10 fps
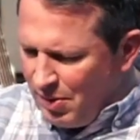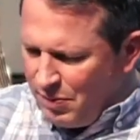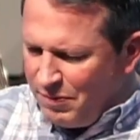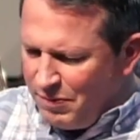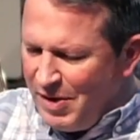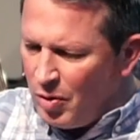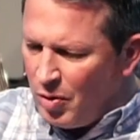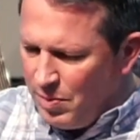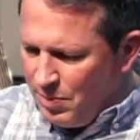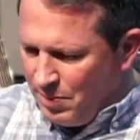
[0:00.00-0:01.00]

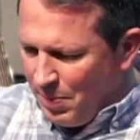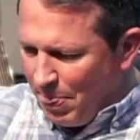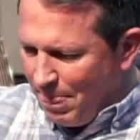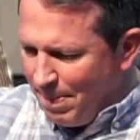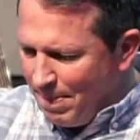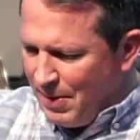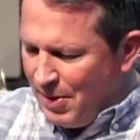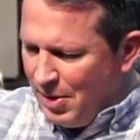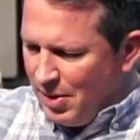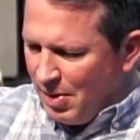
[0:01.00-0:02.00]
film,
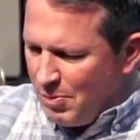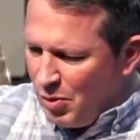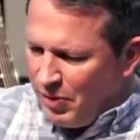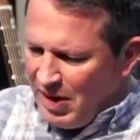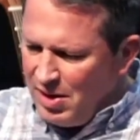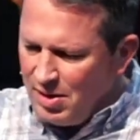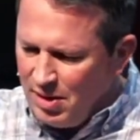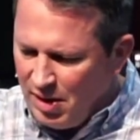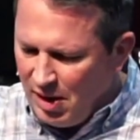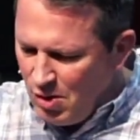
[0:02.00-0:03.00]
a movie,
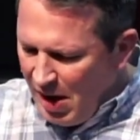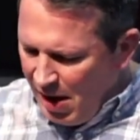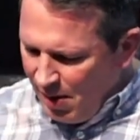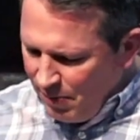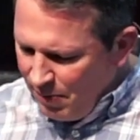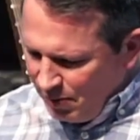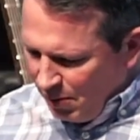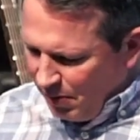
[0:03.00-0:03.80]
and you have sort of